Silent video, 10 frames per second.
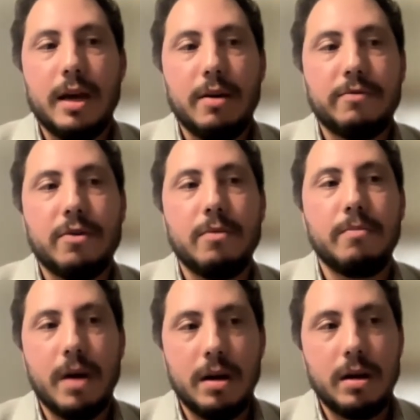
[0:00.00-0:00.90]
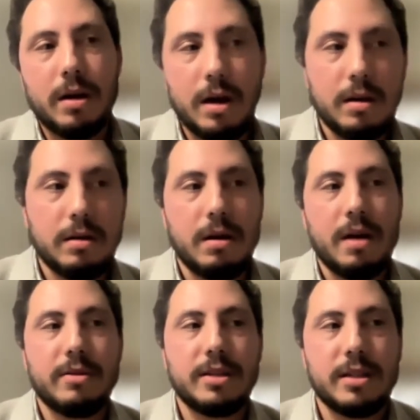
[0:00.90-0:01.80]
from
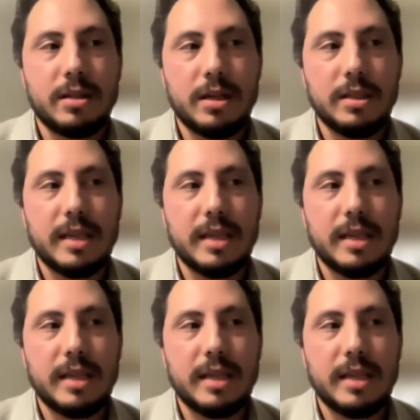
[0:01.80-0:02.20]
other cities.